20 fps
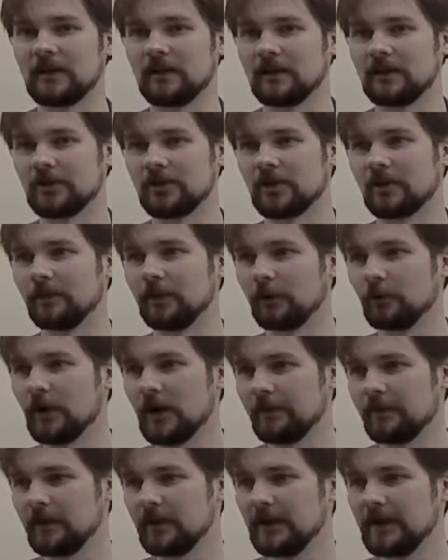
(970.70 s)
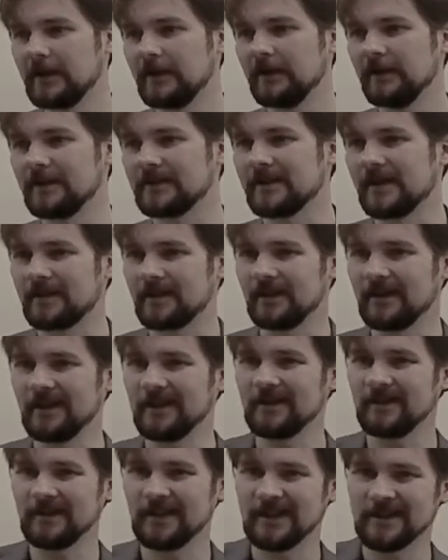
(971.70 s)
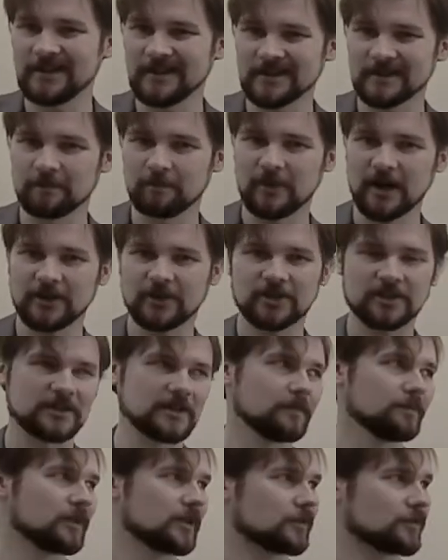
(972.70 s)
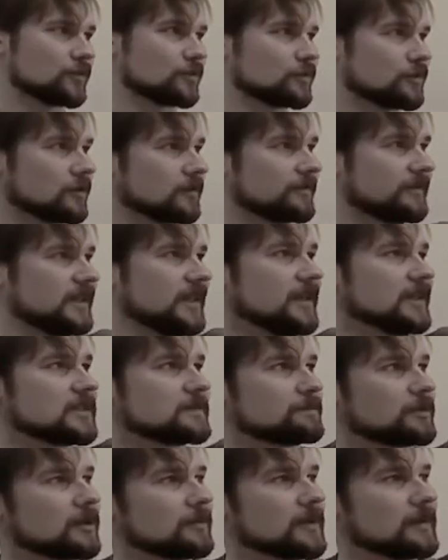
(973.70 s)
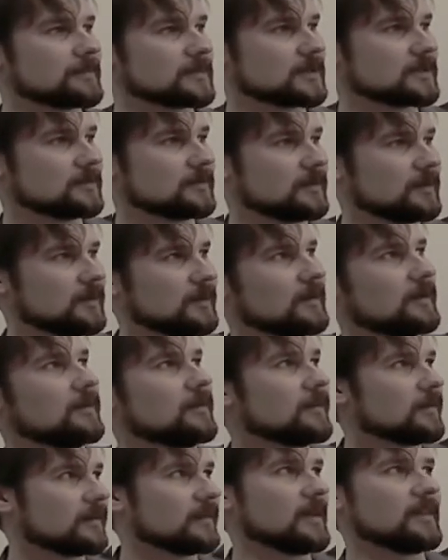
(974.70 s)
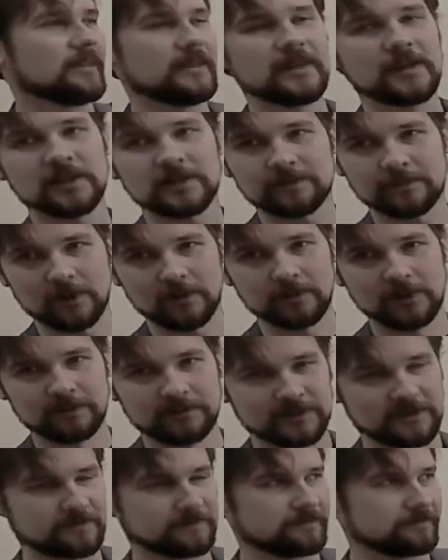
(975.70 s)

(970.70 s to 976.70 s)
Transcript: literature blew up, is that it, it is much simpler to solve these problems than these problems.